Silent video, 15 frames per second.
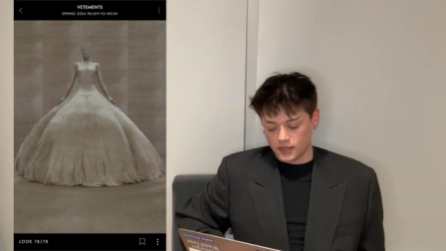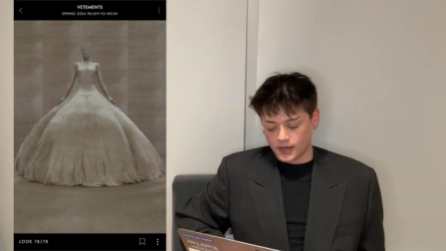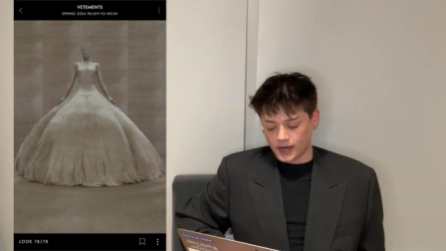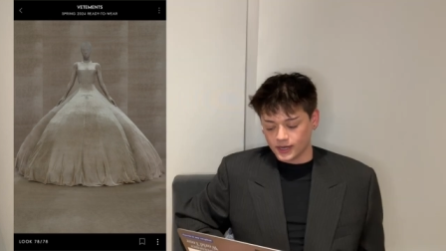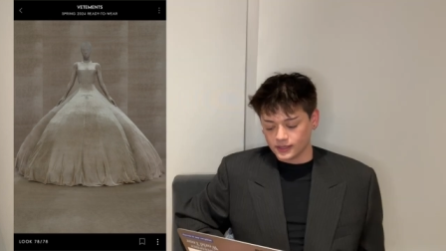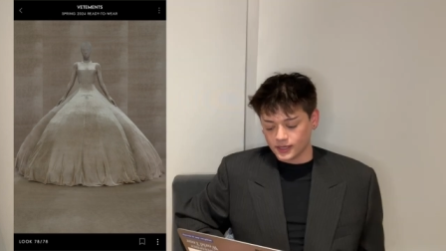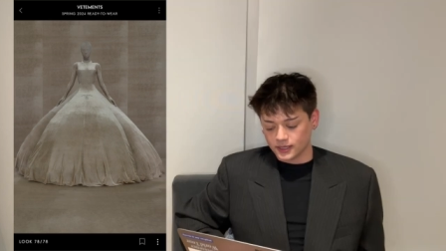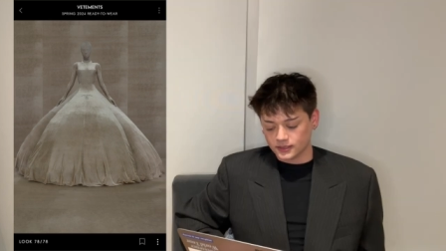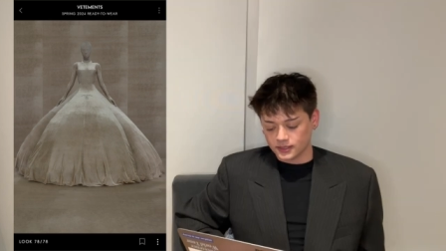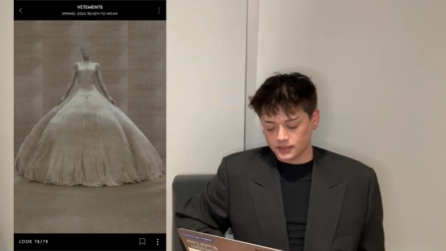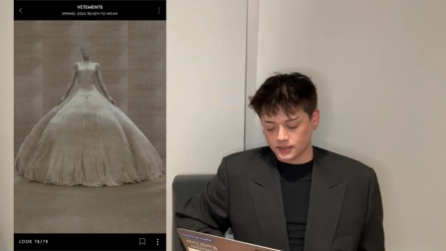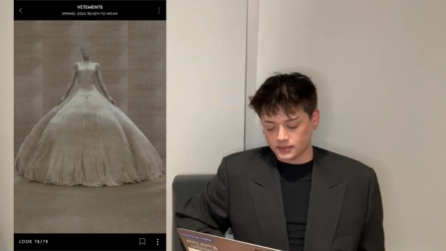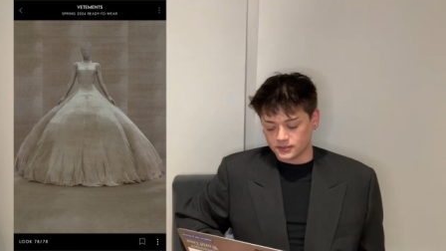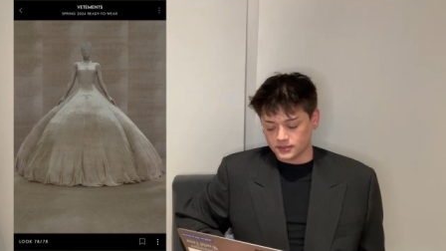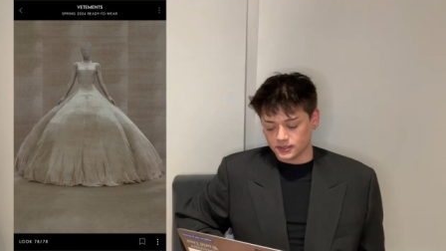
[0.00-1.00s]
I like that
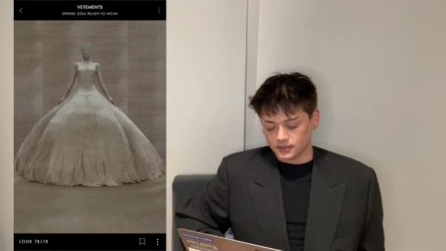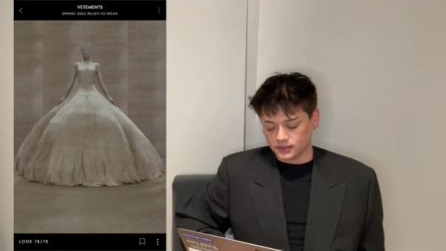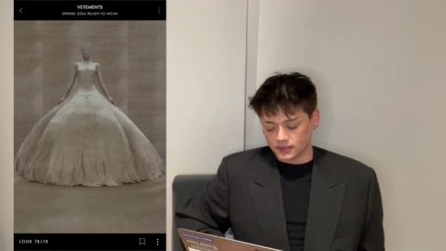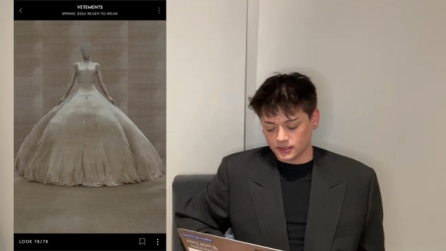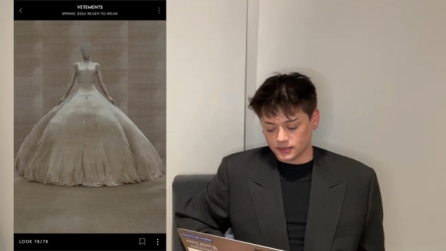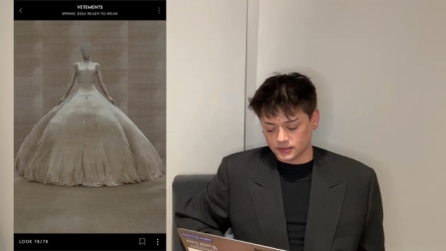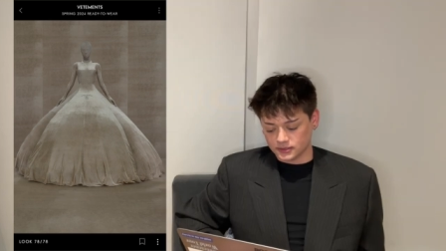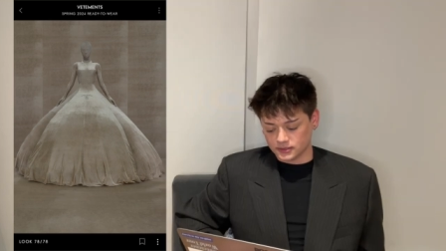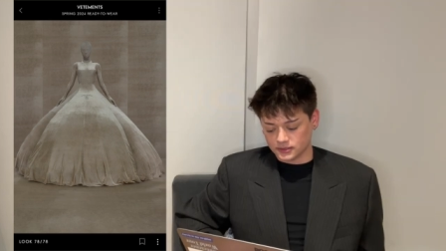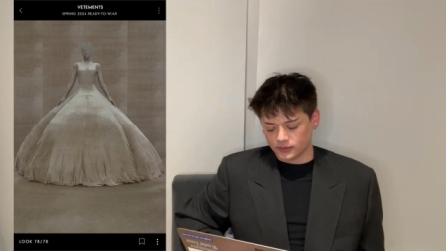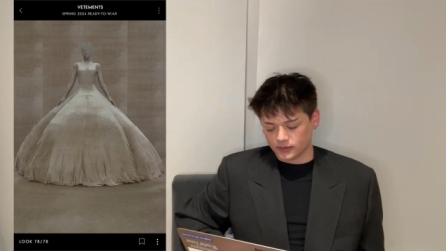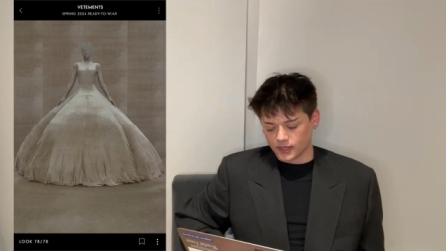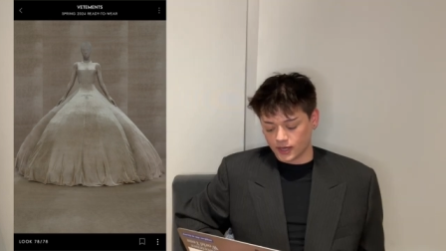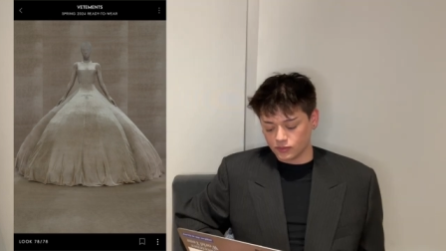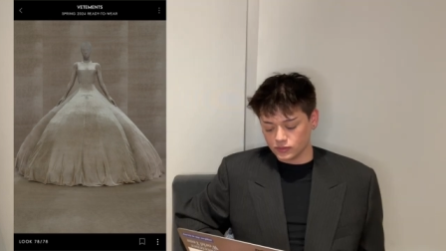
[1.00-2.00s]
they did this.
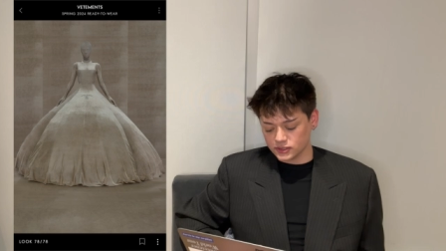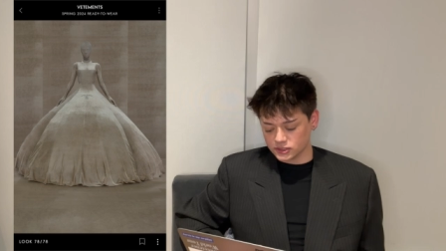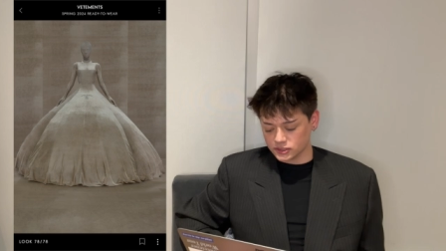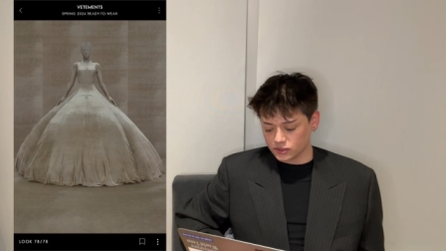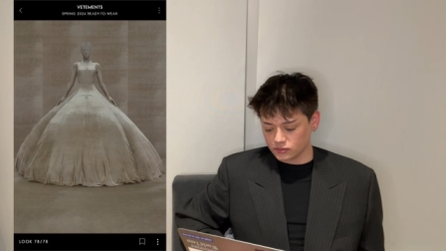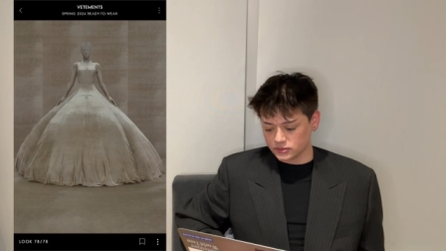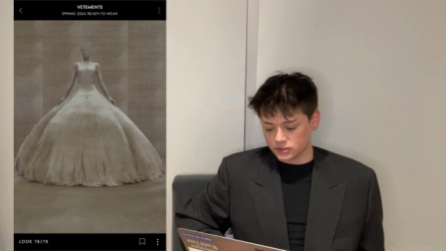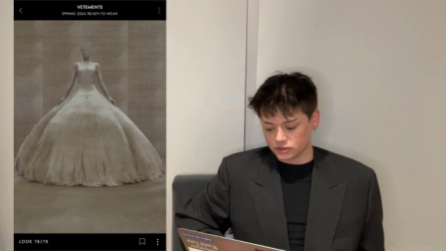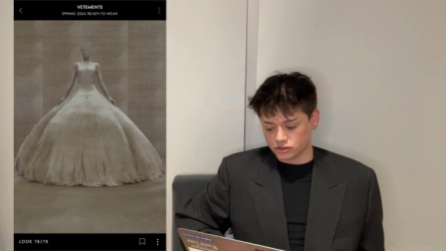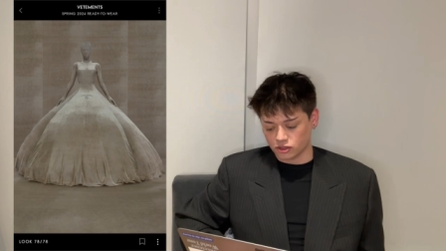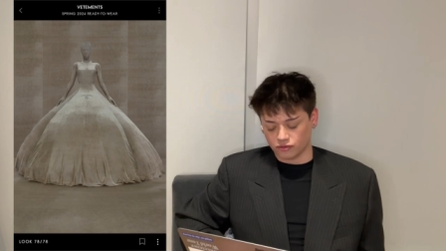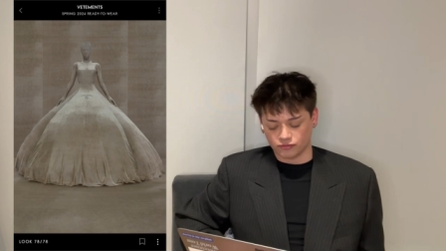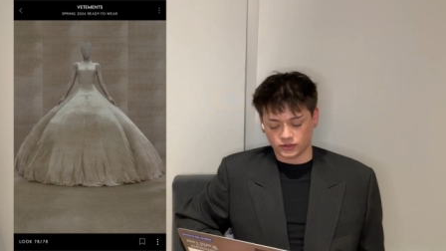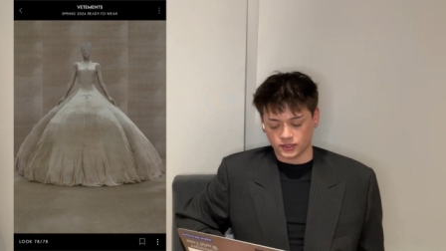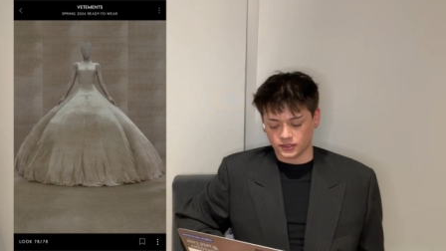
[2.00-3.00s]
I wish there was a show
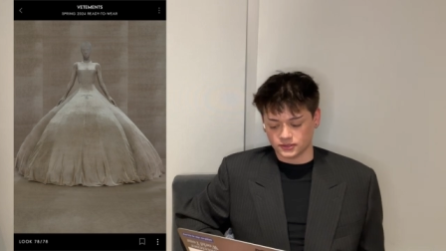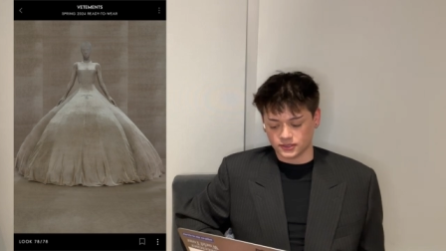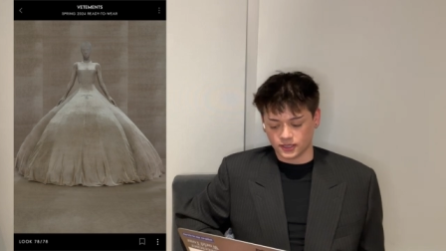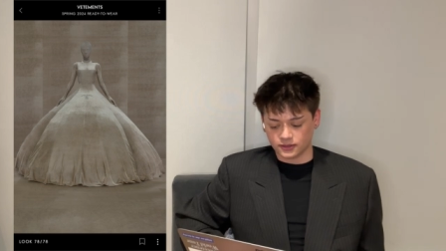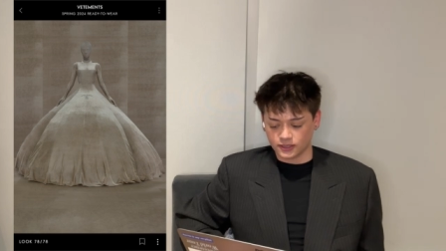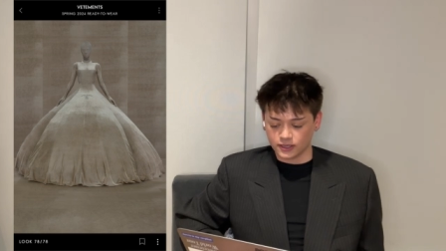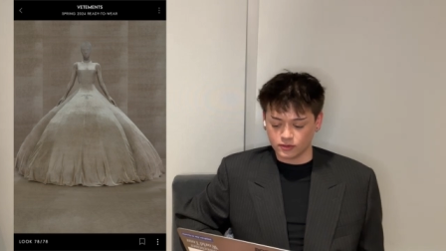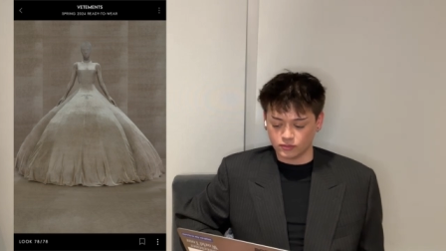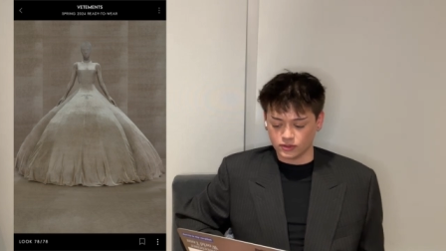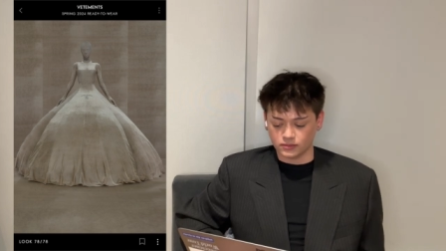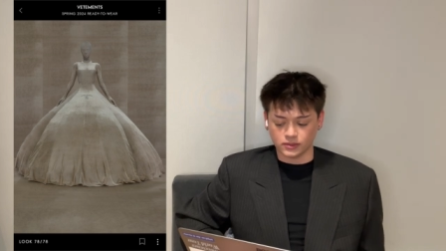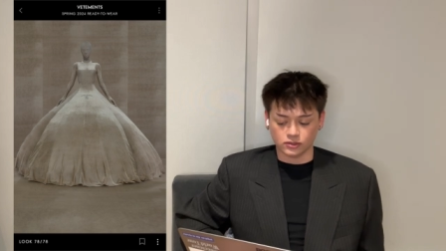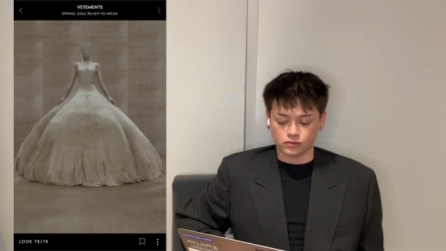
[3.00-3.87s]
for this. I think it would have been